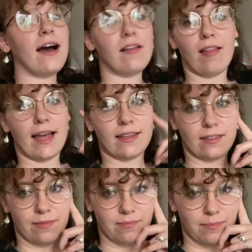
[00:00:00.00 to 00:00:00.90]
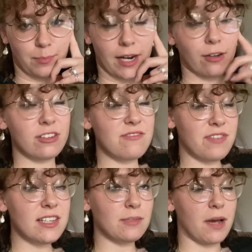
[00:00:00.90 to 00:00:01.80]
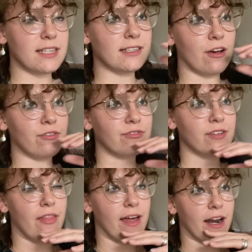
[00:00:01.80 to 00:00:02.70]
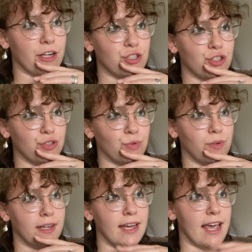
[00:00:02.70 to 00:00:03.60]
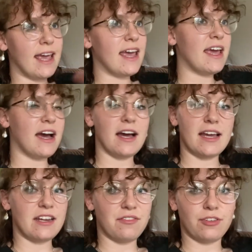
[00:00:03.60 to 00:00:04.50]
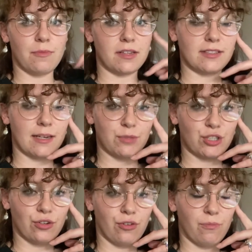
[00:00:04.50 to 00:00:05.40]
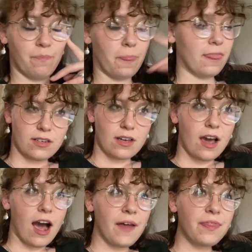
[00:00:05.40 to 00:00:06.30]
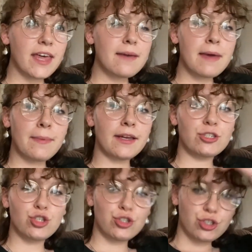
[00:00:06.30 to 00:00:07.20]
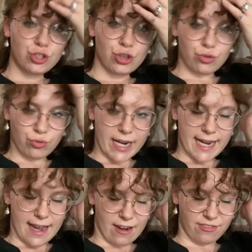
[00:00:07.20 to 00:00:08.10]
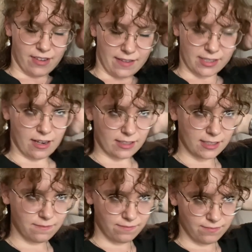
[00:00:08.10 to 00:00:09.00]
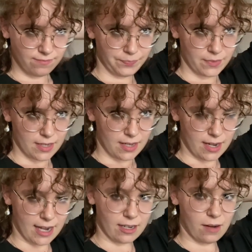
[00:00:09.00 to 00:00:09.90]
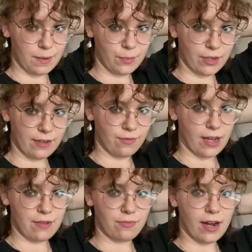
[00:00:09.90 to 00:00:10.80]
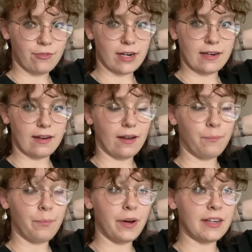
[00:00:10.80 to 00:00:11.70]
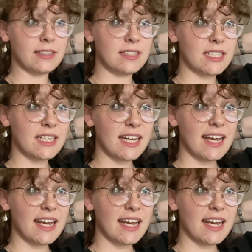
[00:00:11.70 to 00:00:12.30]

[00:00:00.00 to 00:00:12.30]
I like them, but I'll convince myself that I do in a few months, I'm sure. I think maybe 3 out of 5 stars. I can't remember what I rated it, but